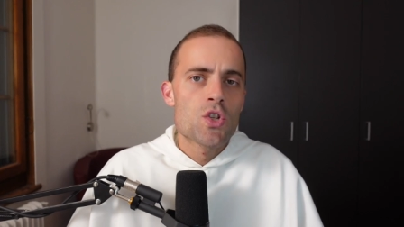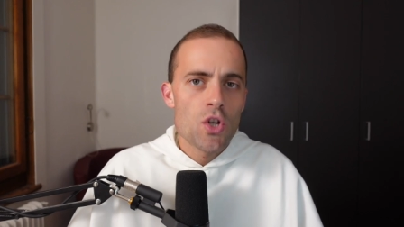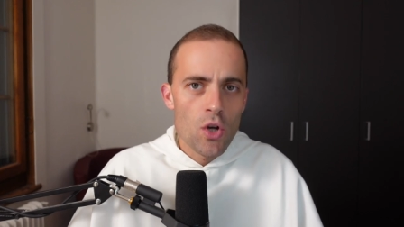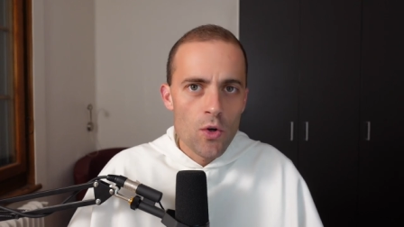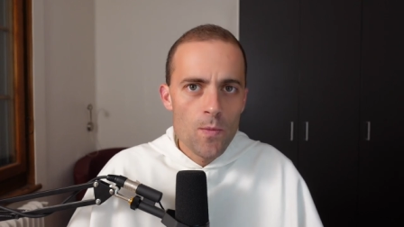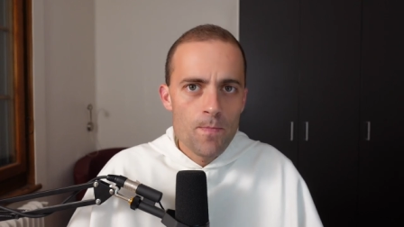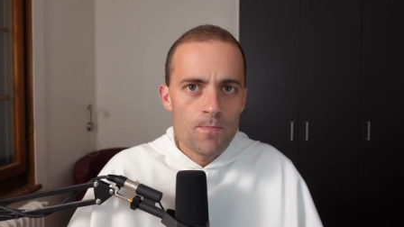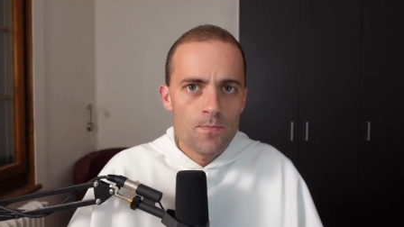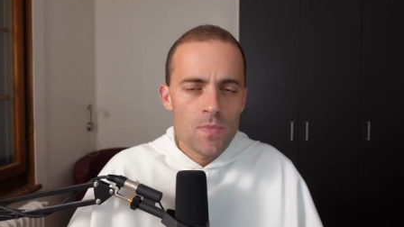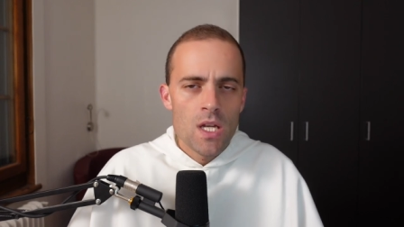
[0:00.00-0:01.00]
So
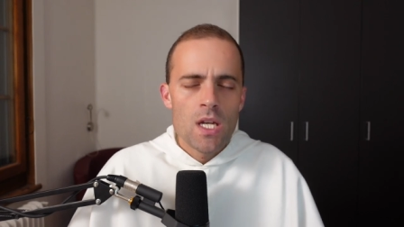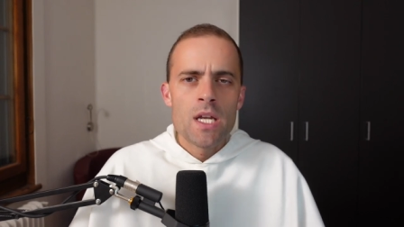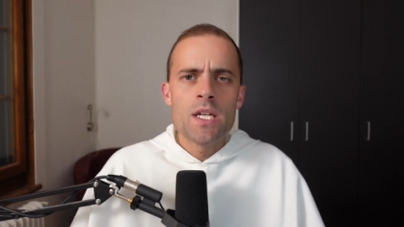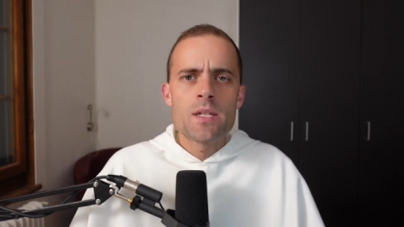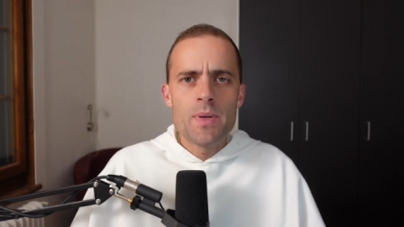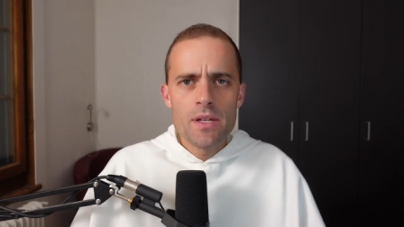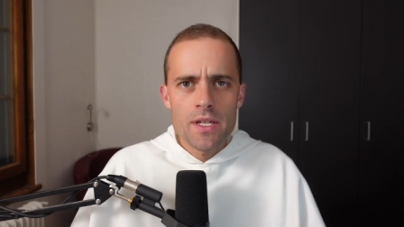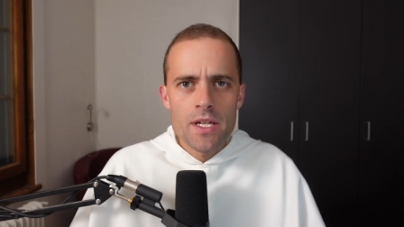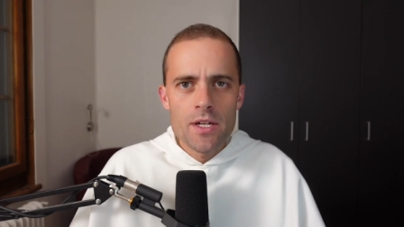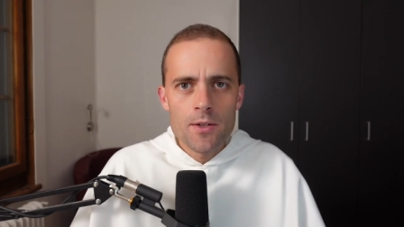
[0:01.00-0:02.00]
he's
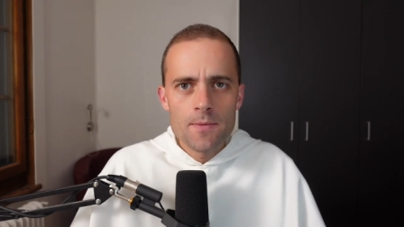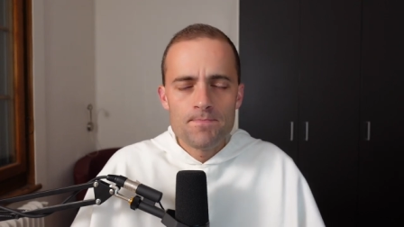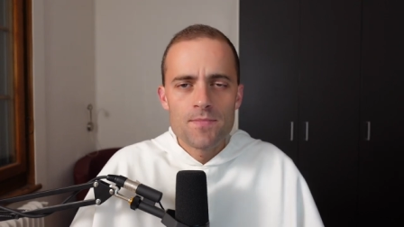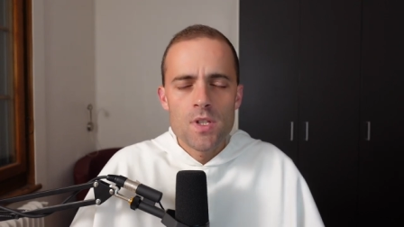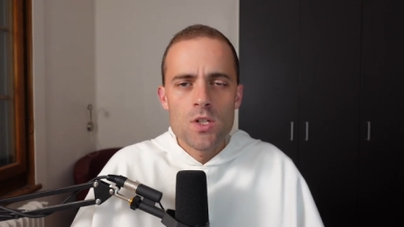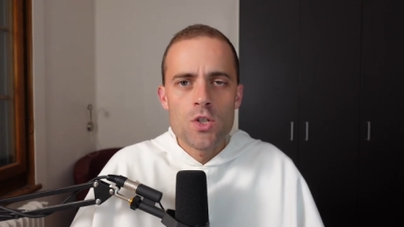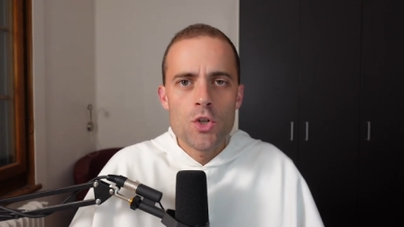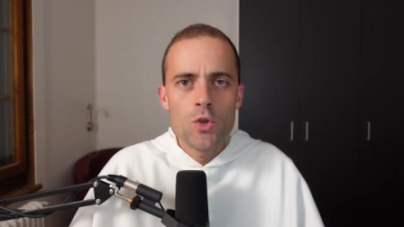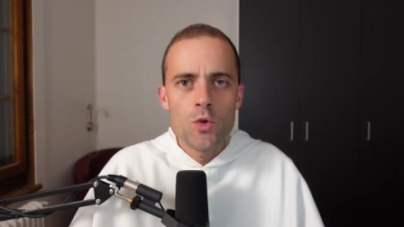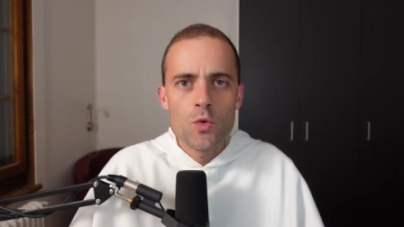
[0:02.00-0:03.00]
appealing here
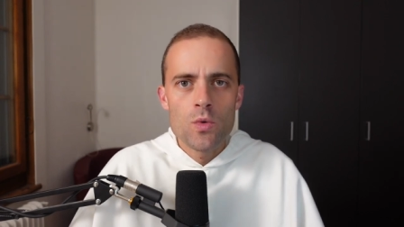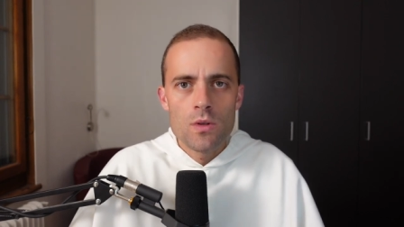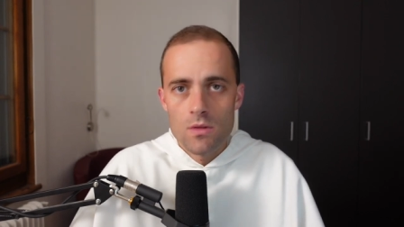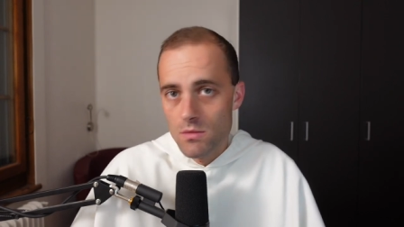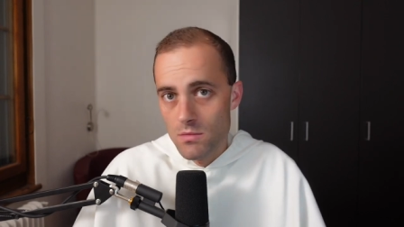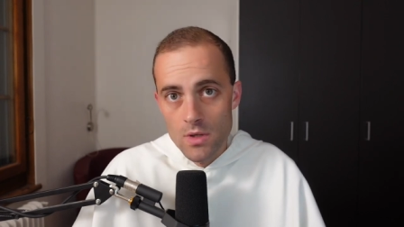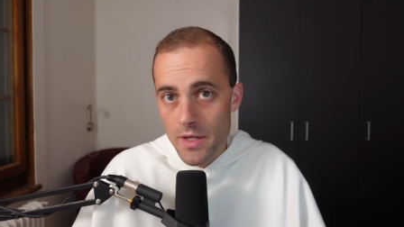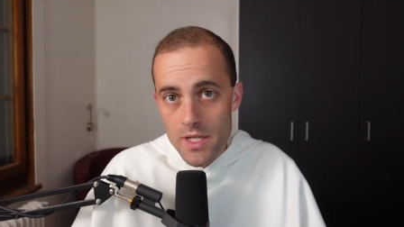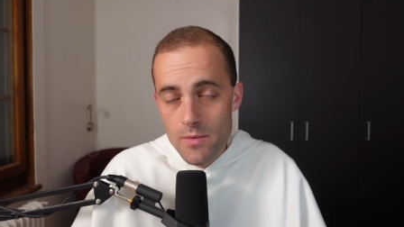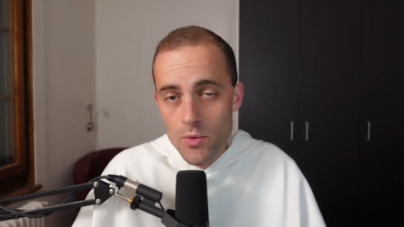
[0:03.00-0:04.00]
to
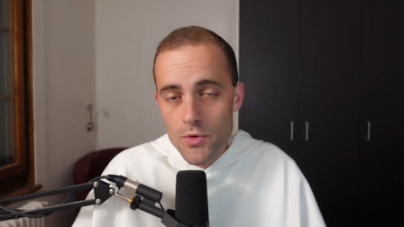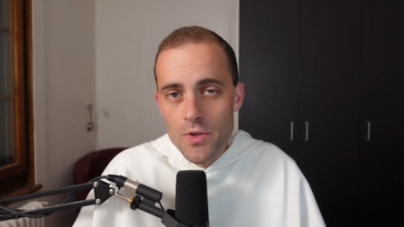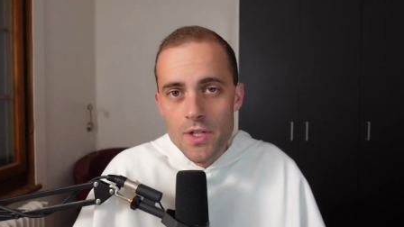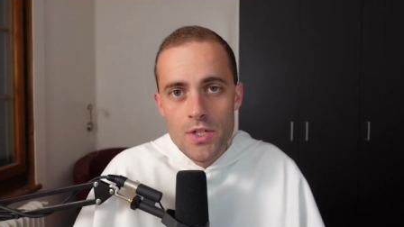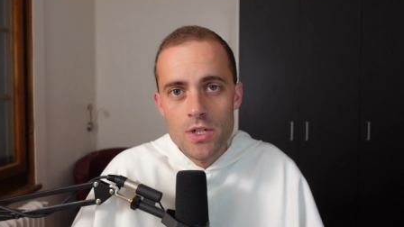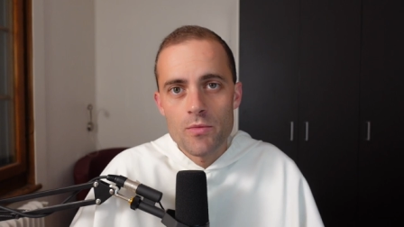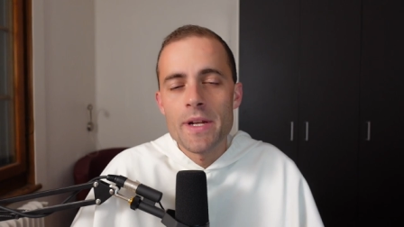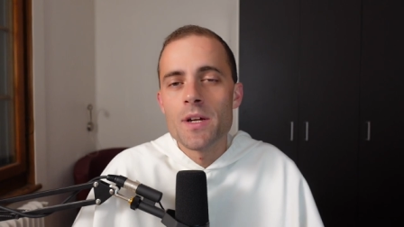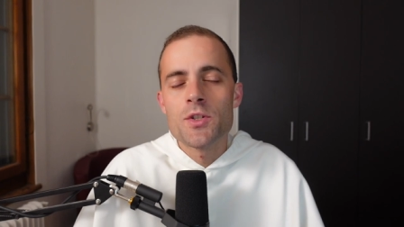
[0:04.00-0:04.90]
a Hebrew tradition, right?